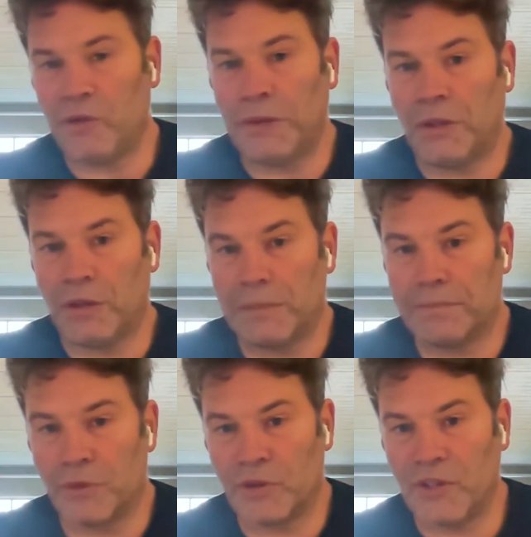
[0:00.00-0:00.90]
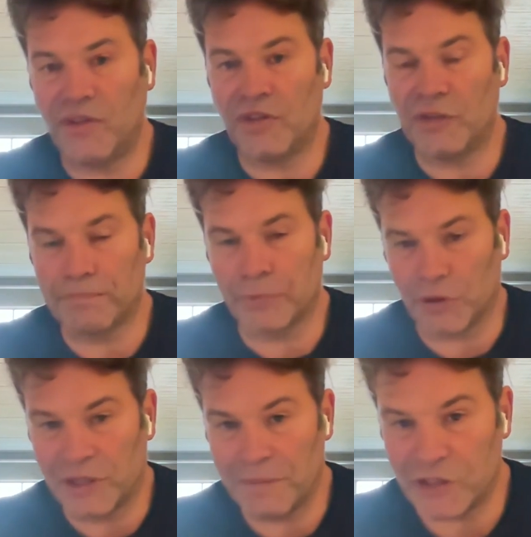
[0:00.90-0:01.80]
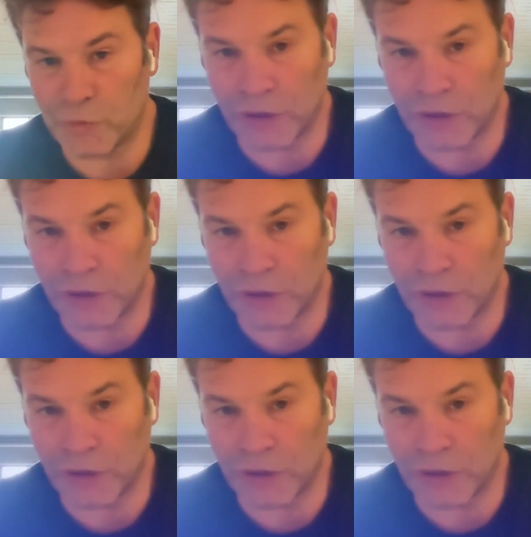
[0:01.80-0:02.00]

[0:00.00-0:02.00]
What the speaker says: We call them proxies. It's a proxy-based